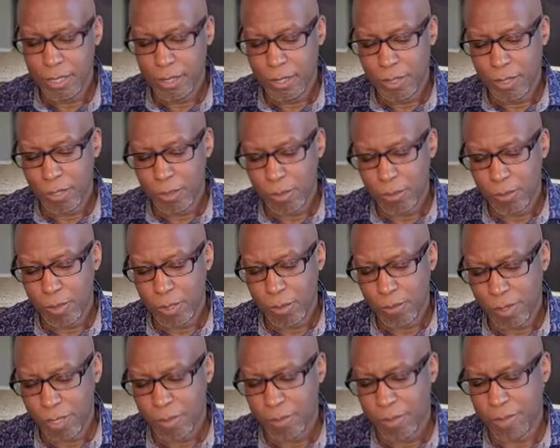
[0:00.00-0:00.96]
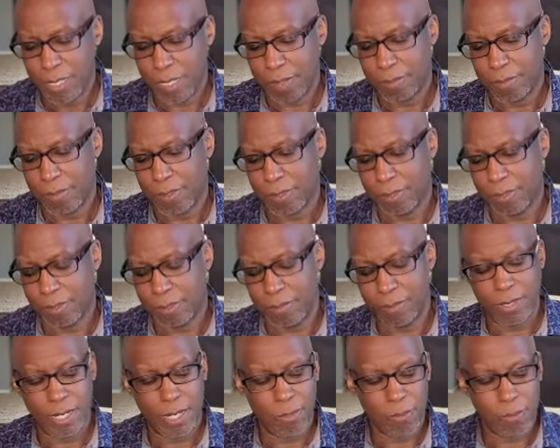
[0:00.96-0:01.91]
you know we want to be able to
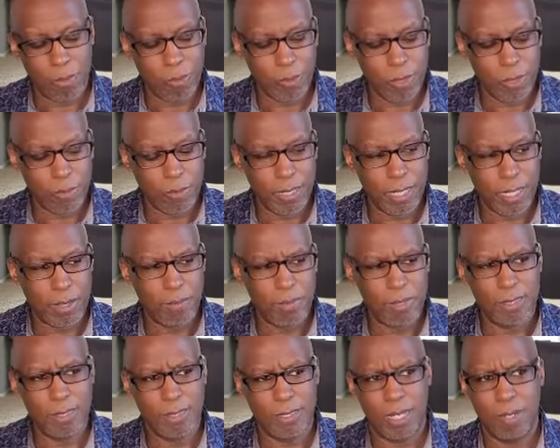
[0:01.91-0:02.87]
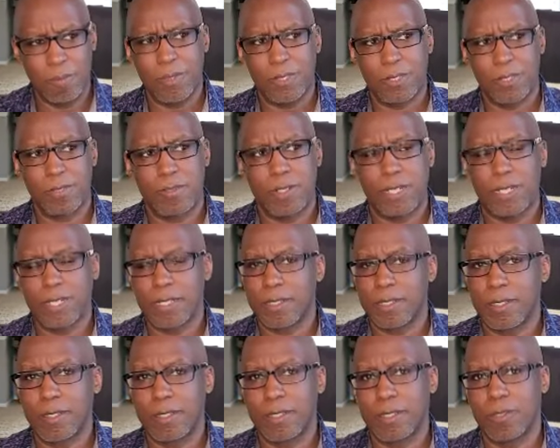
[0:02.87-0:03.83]
do that. We want to be able to demonstrate
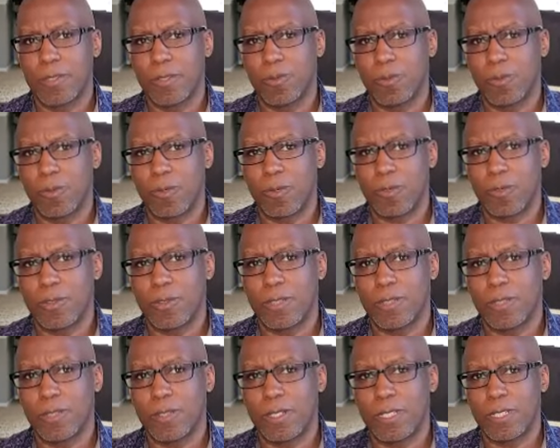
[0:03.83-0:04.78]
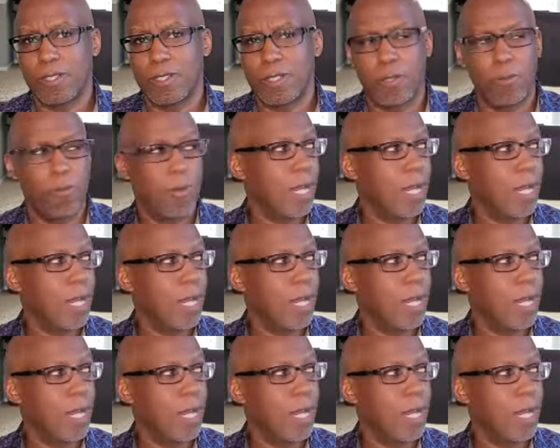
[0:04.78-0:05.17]
to the world. You know, and you say,